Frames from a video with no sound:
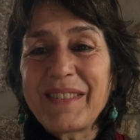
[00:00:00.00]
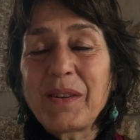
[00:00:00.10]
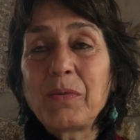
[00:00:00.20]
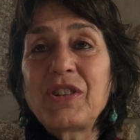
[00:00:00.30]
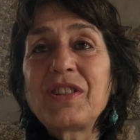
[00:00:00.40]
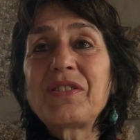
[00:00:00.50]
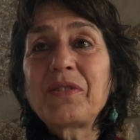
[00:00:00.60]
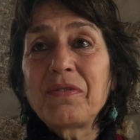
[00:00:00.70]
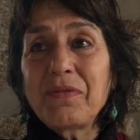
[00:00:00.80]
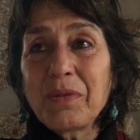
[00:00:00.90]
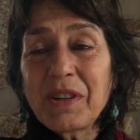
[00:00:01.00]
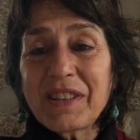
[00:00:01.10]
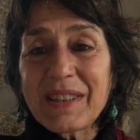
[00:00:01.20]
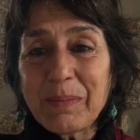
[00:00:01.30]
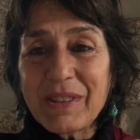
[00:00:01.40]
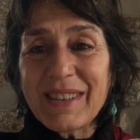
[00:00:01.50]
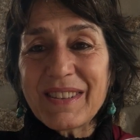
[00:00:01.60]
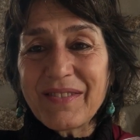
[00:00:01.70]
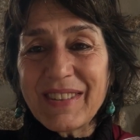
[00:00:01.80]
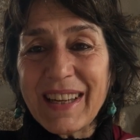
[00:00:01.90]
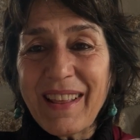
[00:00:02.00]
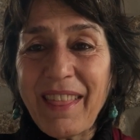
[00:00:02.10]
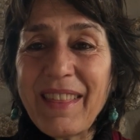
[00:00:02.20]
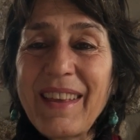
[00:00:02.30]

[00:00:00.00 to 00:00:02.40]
which is the full acceptance of death,